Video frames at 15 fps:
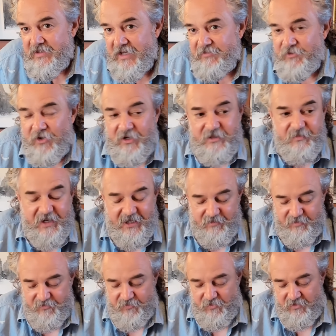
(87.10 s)
I've talked about it
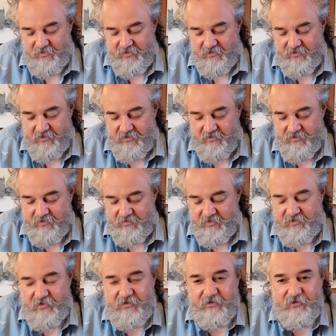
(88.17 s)
before. The, the, the
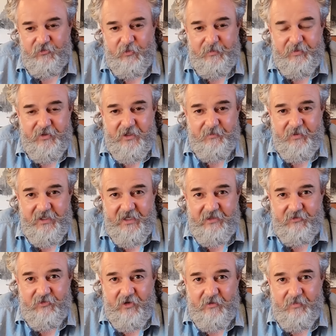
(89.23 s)
materials we put up
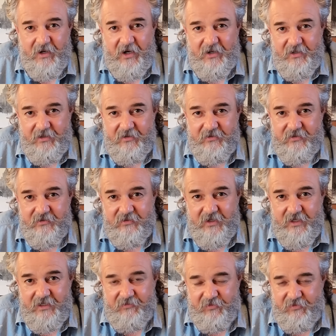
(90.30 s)
against our body,
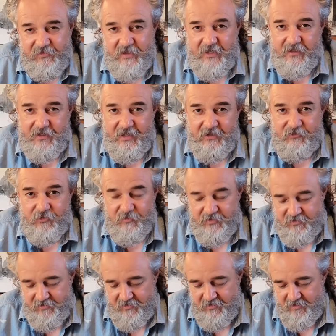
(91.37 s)
right? If it's not a natural
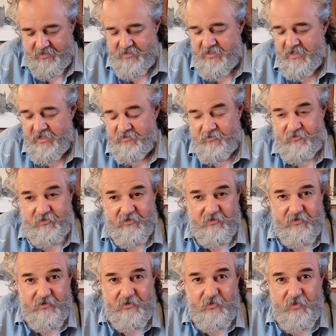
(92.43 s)
material like cotton,
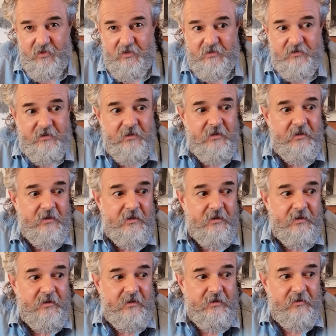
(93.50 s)
silk, or wool,
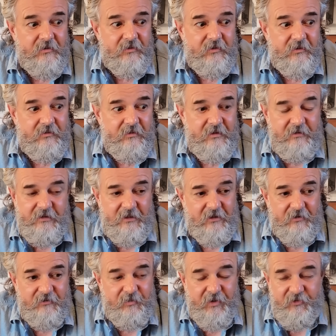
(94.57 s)
you
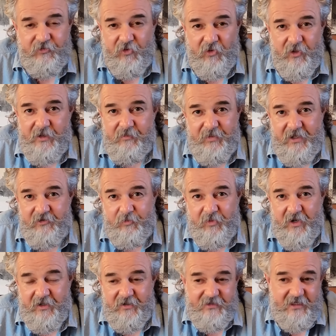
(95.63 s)
know, it's a petroleum-based
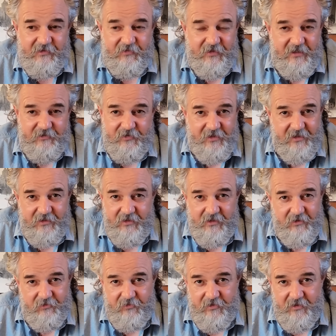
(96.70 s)
product that's leaching into
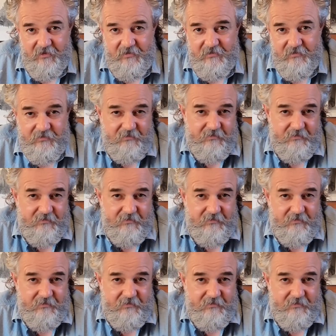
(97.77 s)
your skin.